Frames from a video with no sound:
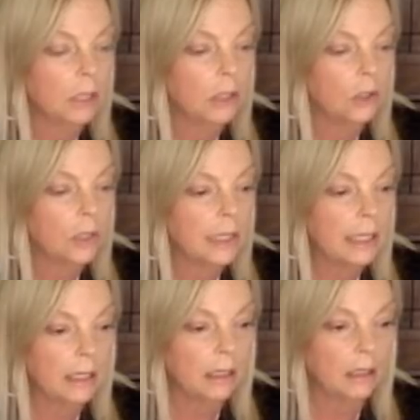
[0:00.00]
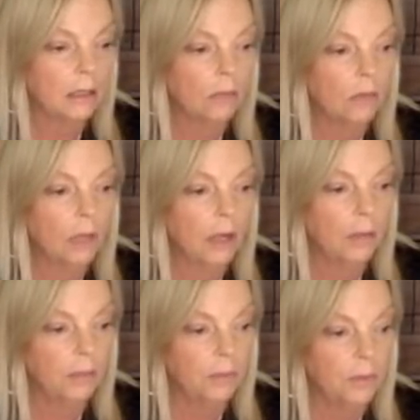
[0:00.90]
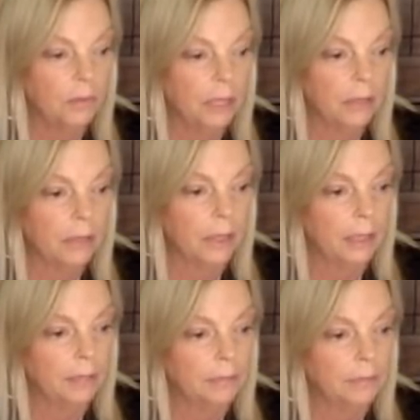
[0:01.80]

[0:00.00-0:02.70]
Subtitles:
You're sick? Well, I hope you feel better, honey.